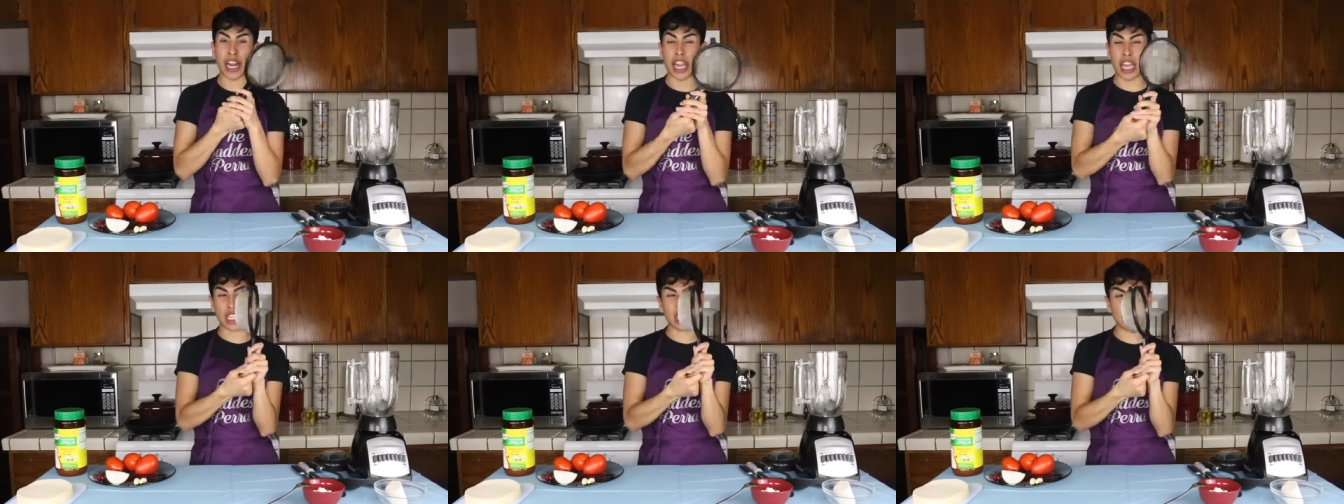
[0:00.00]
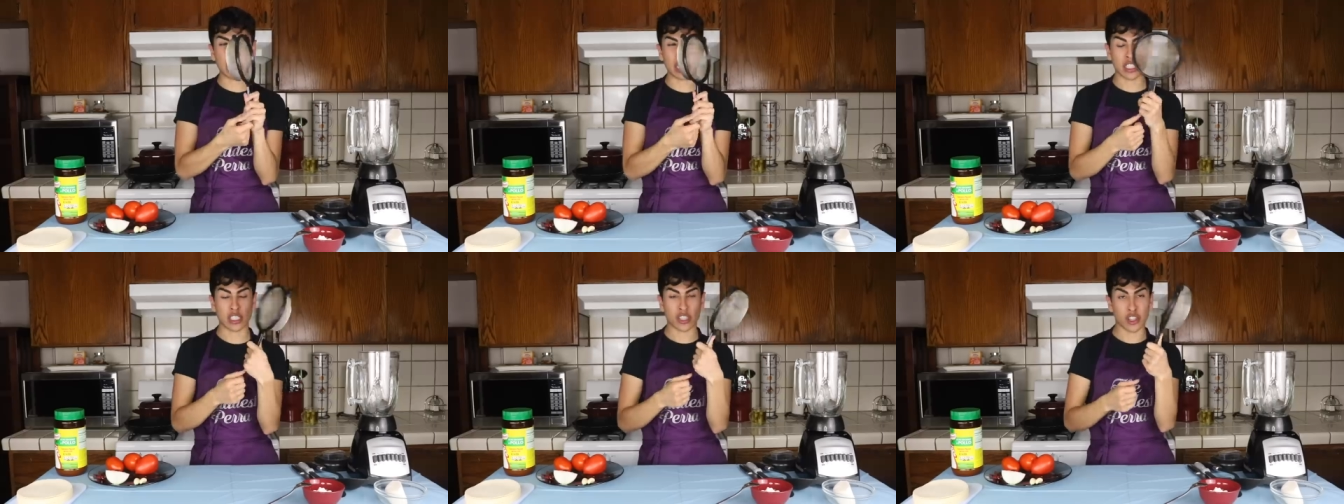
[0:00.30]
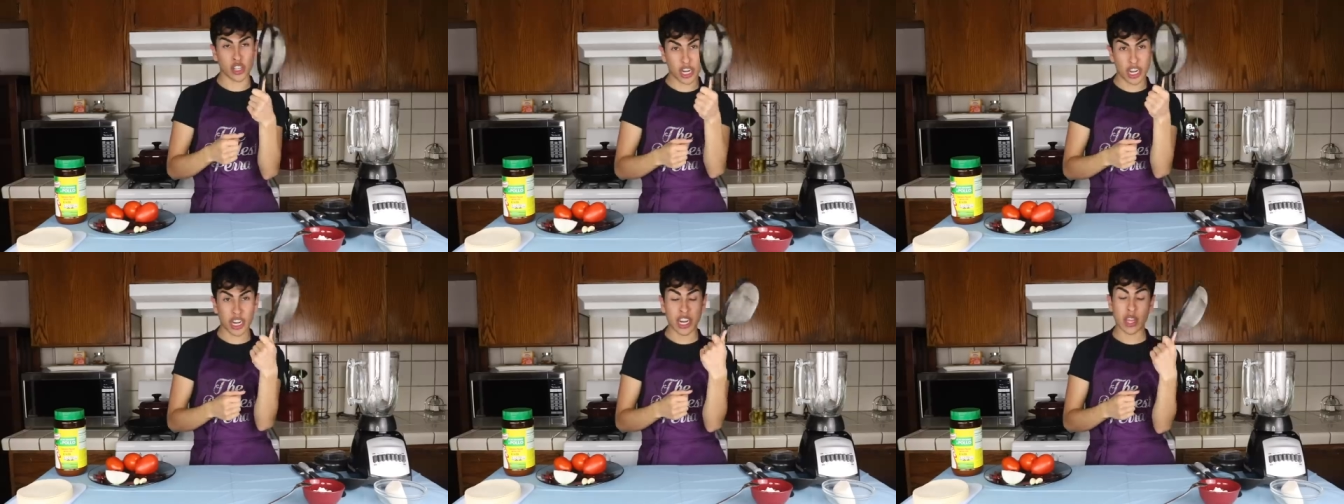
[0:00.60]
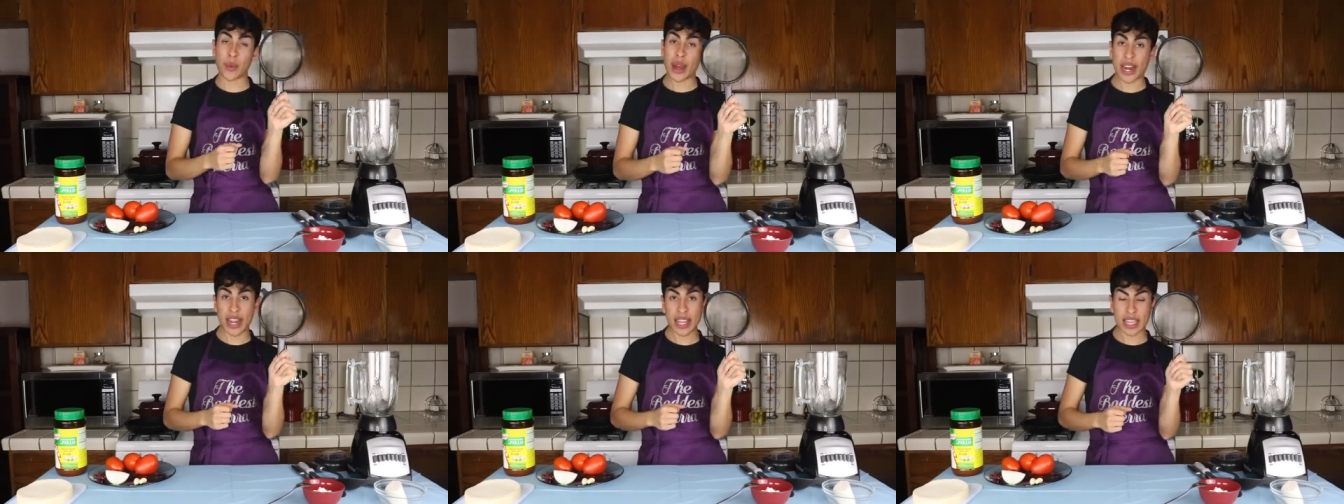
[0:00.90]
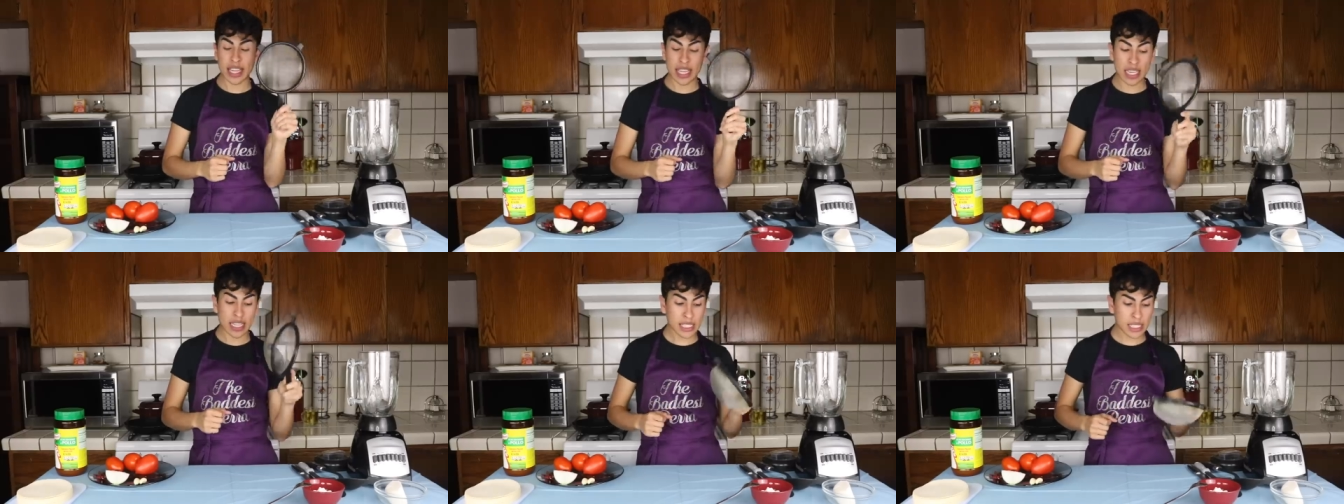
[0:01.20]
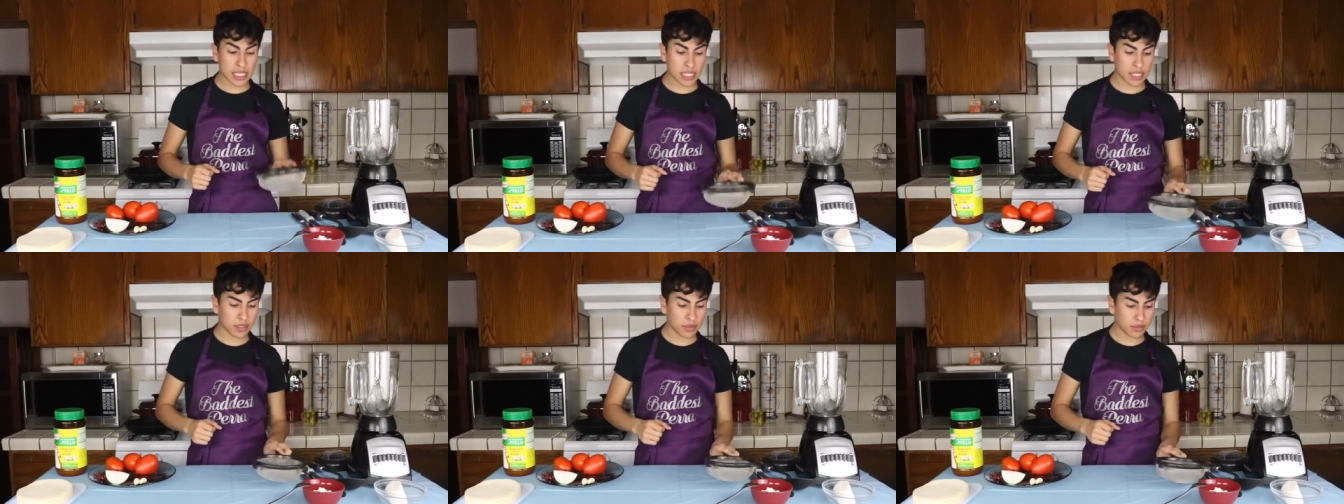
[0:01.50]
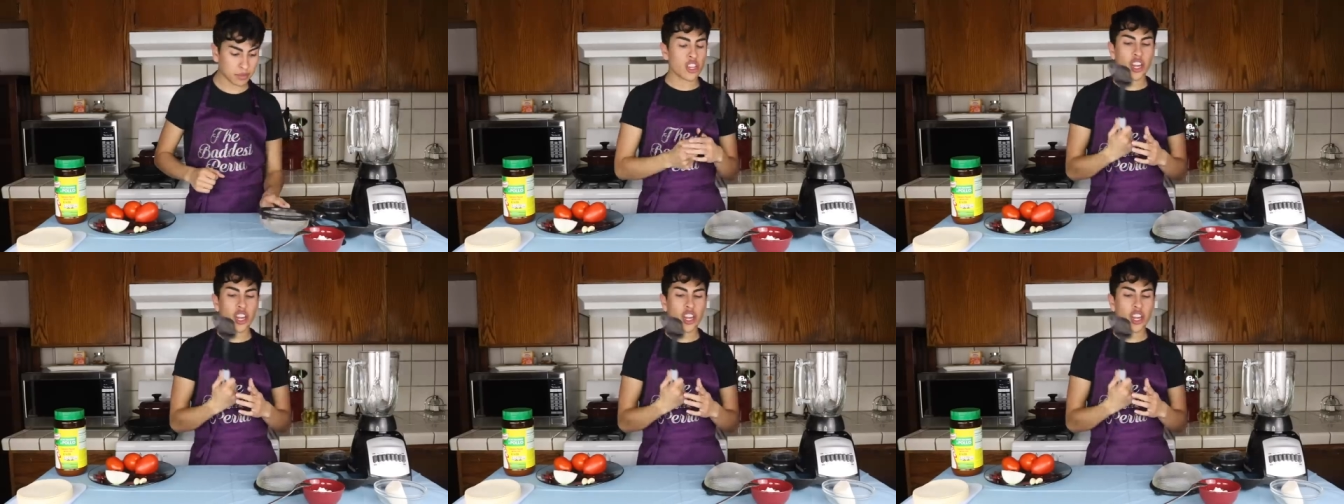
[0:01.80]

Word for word: is. You're gonna need one of these.